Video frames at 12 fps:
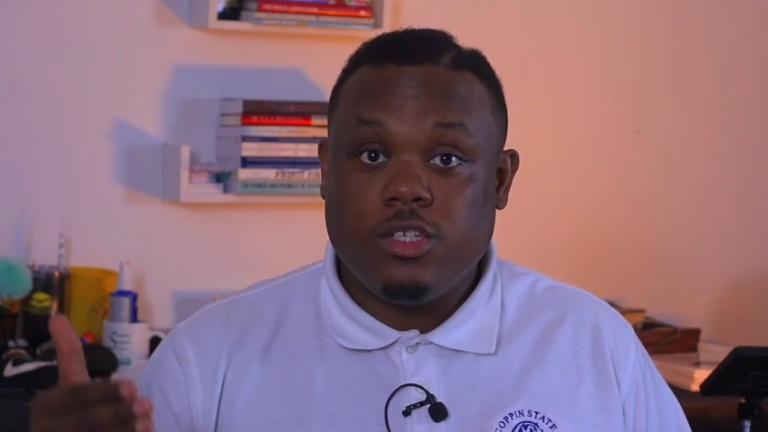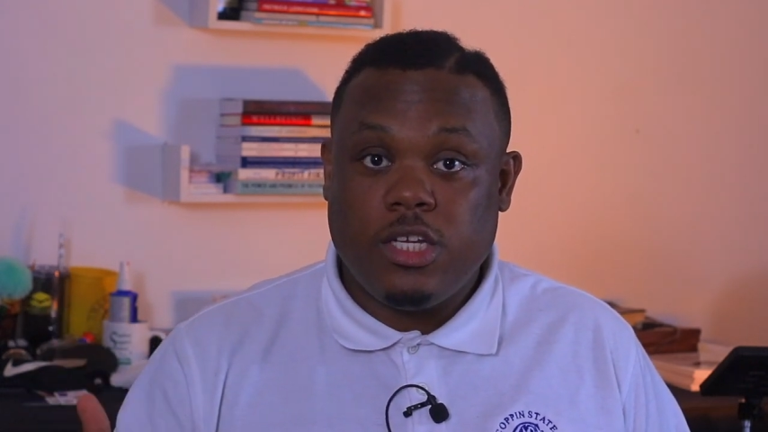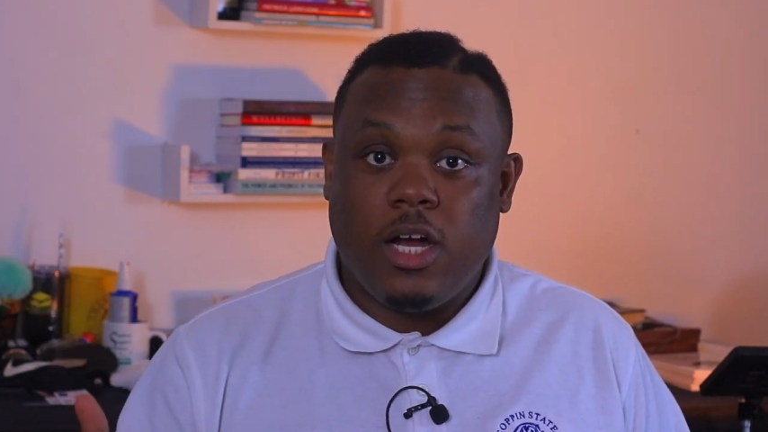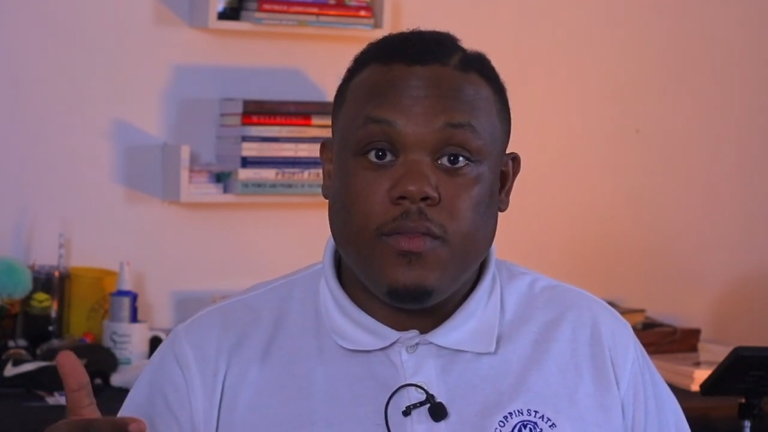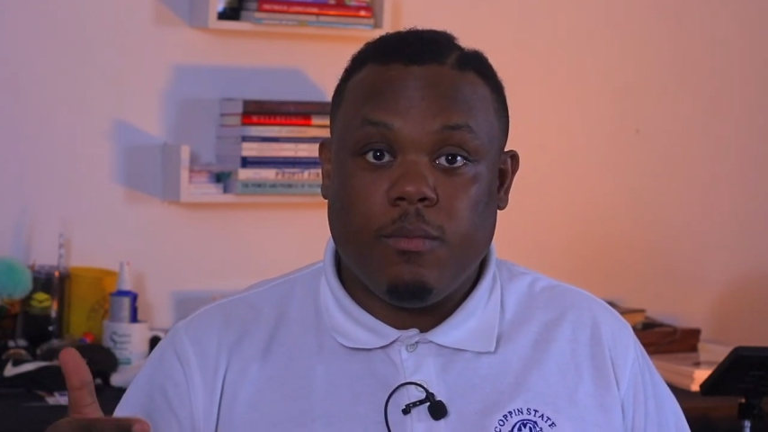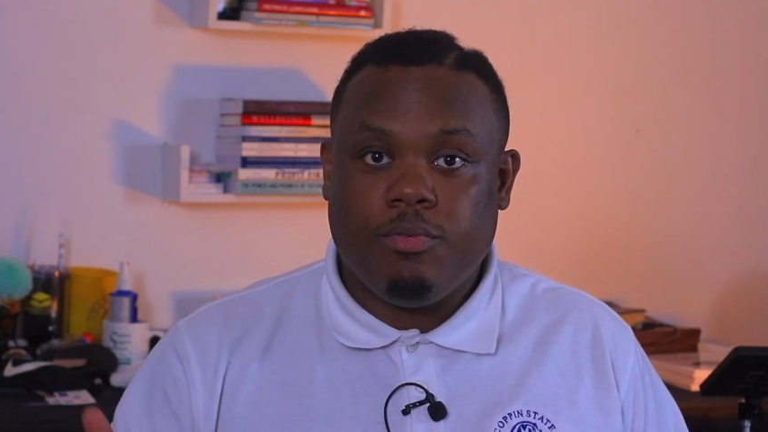
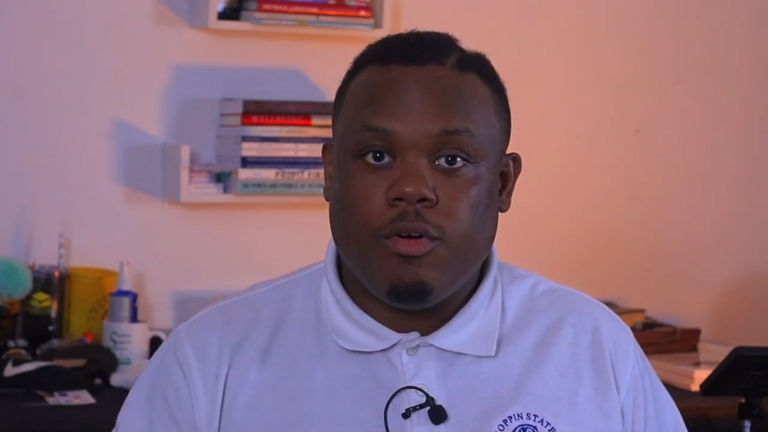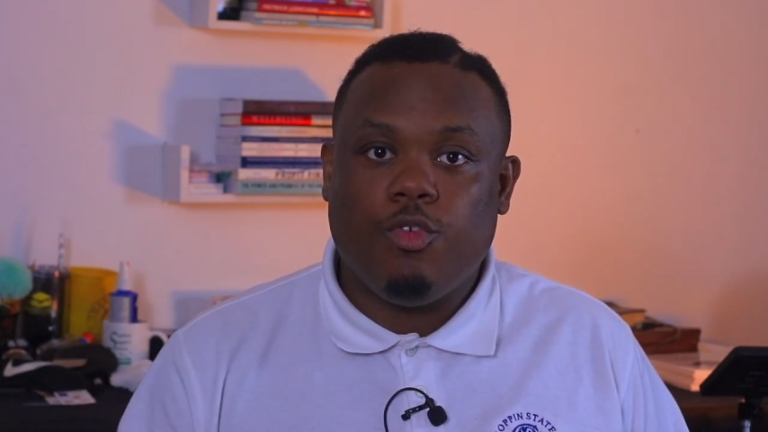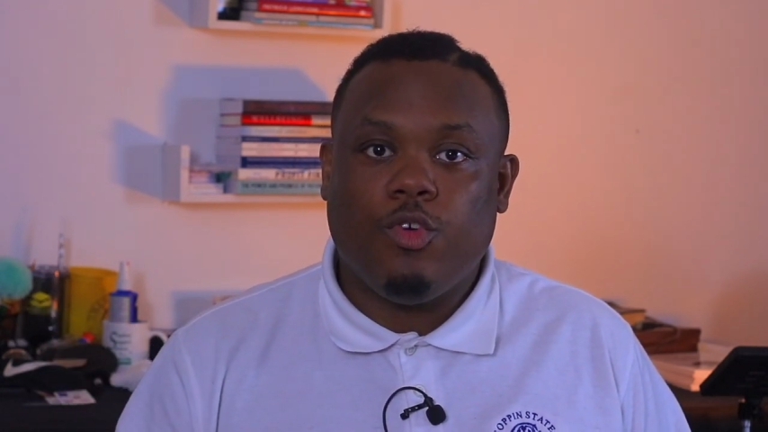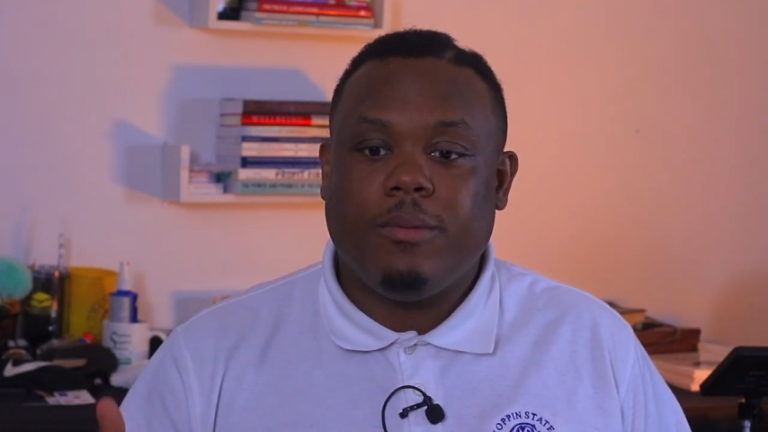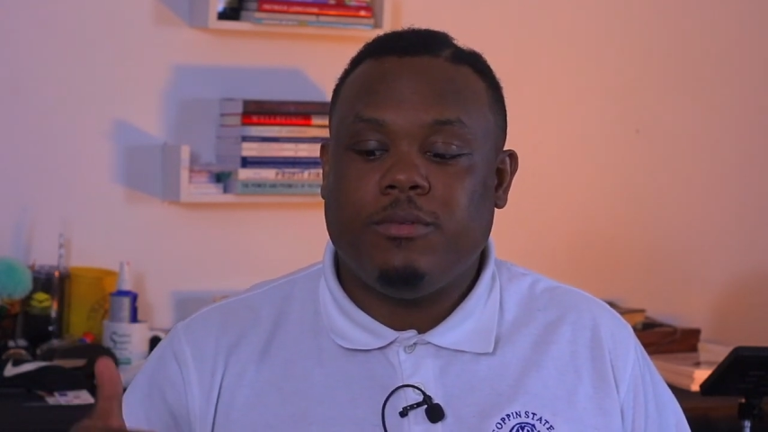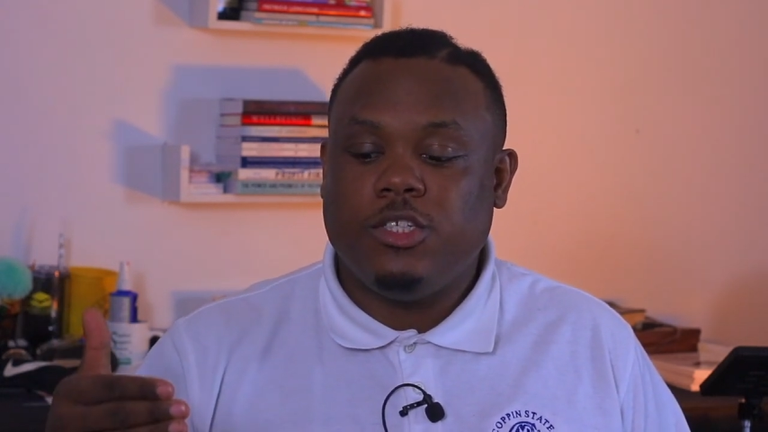done the
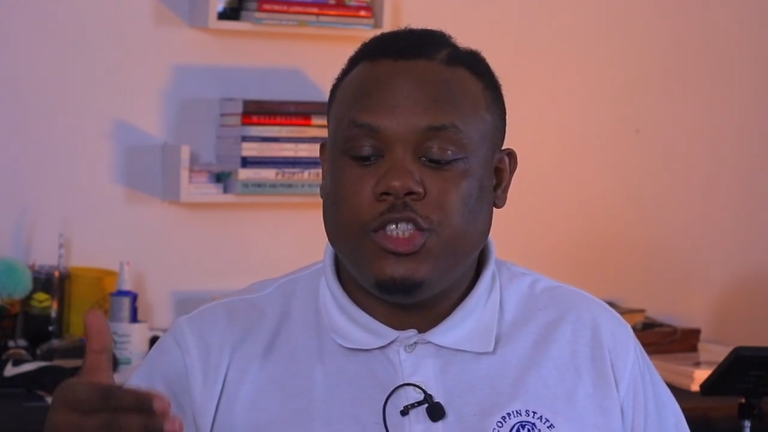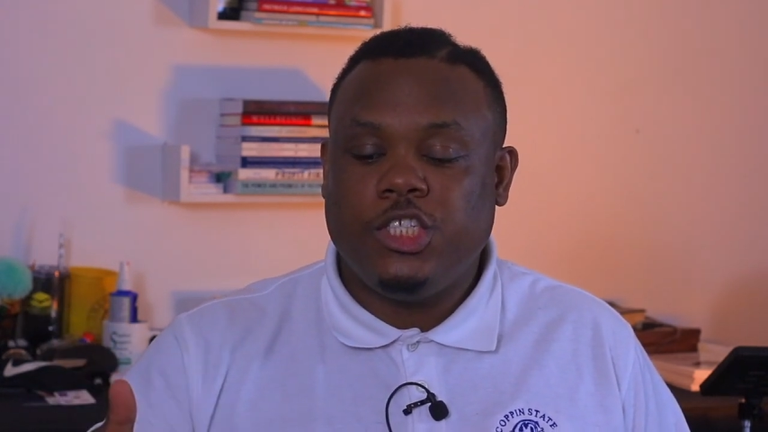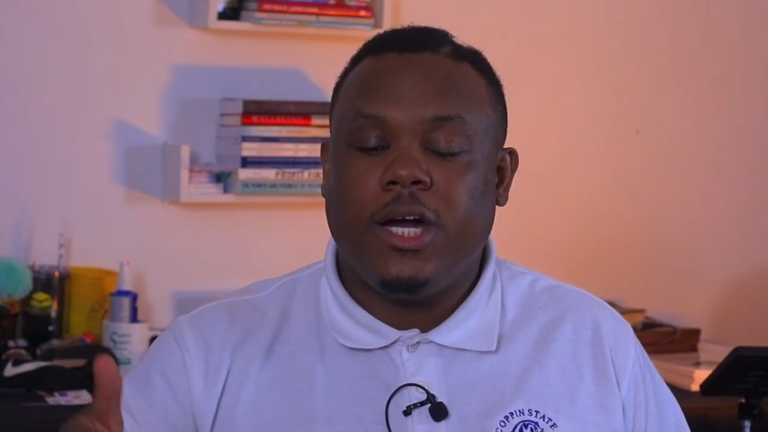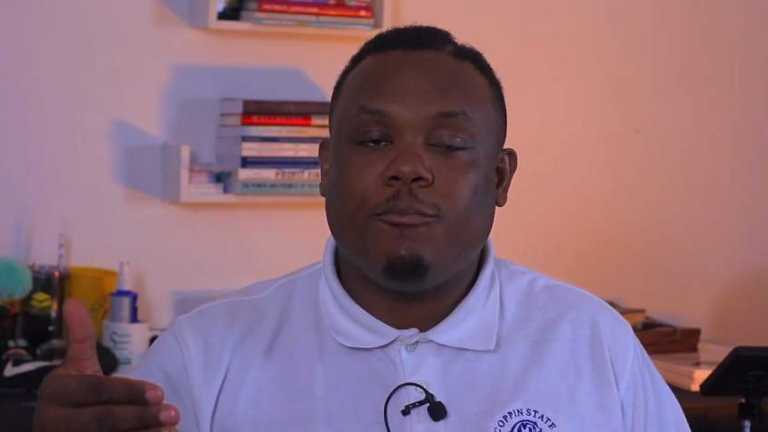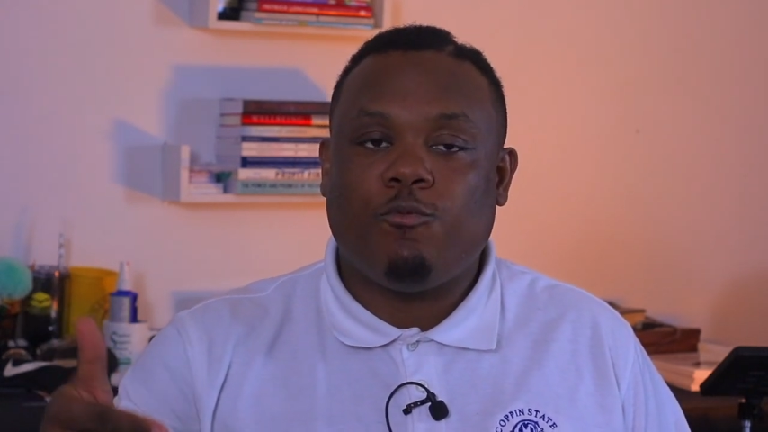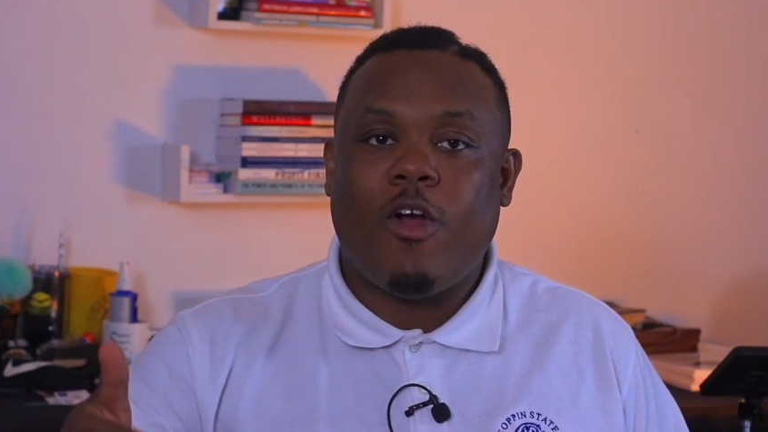program to
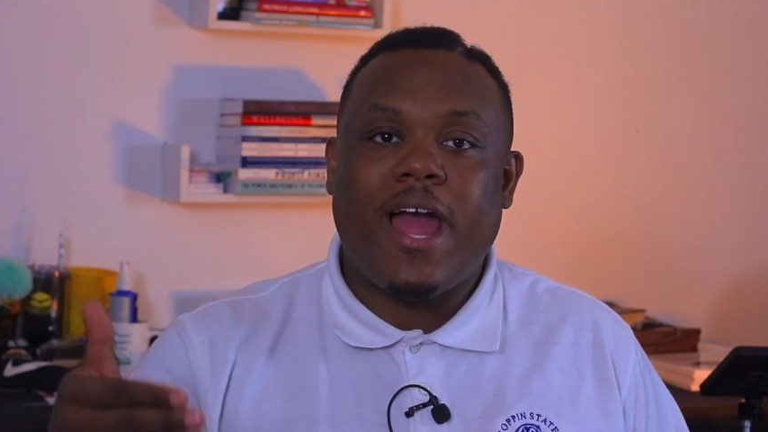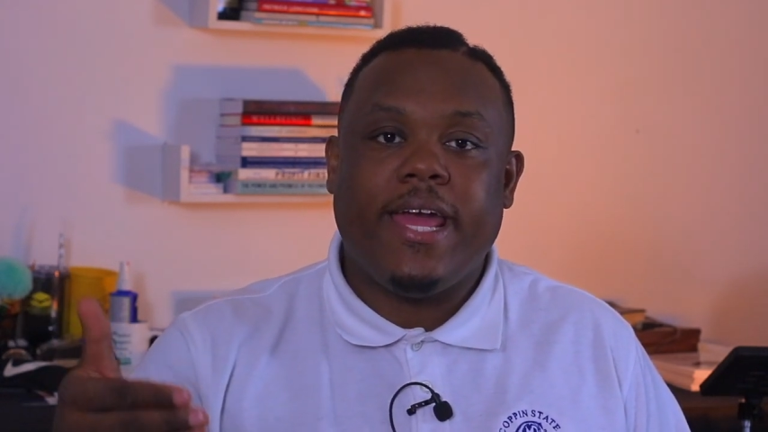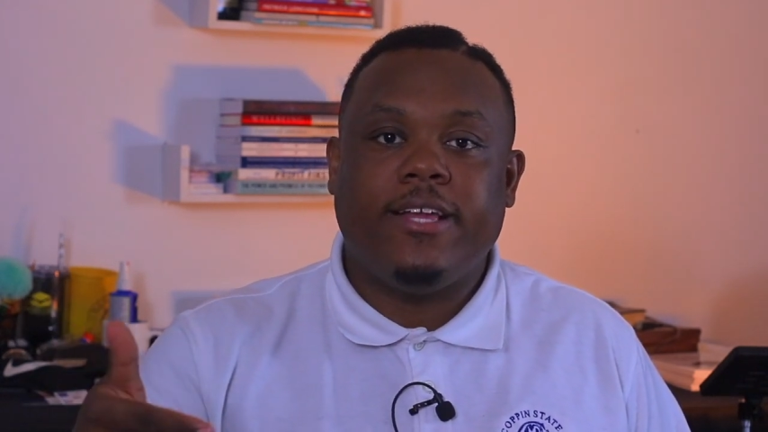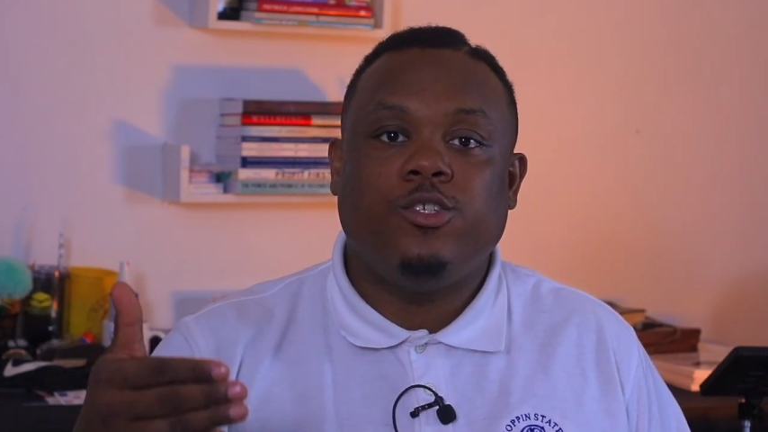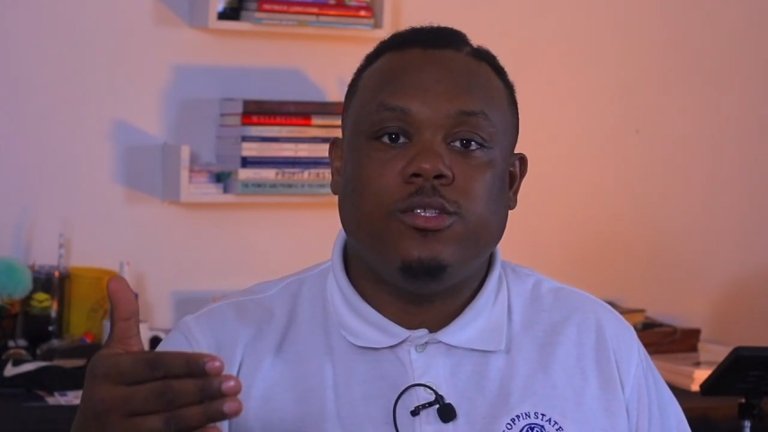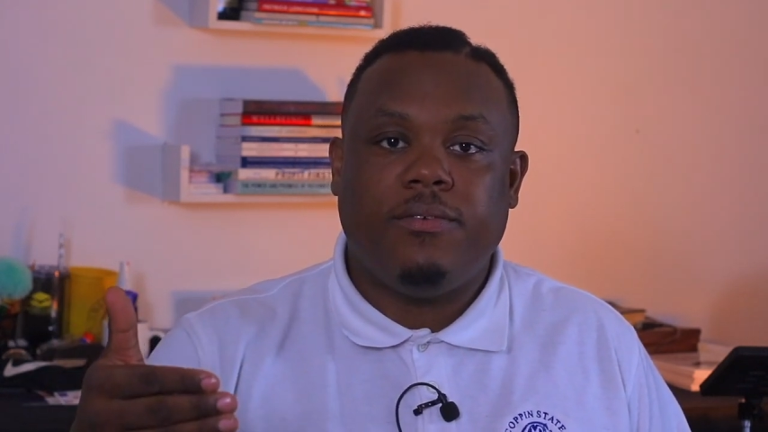jump right
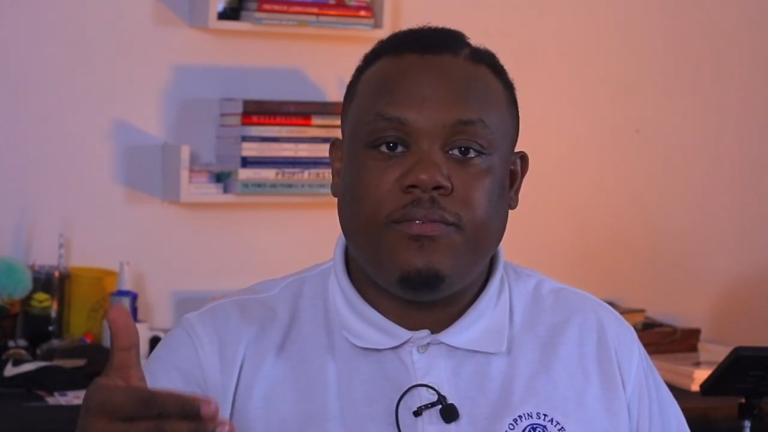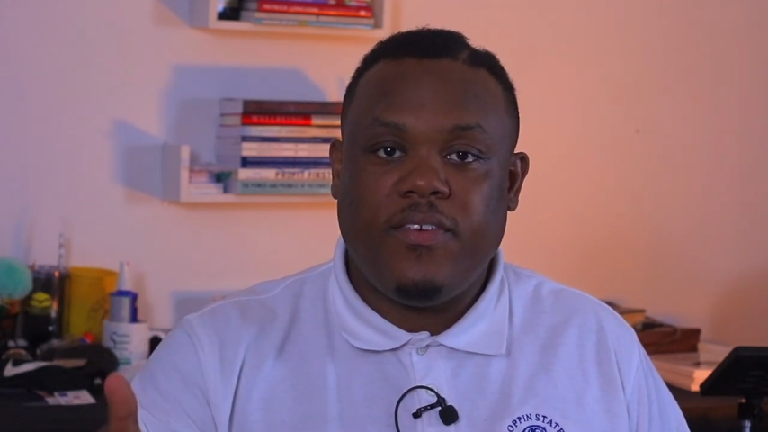into the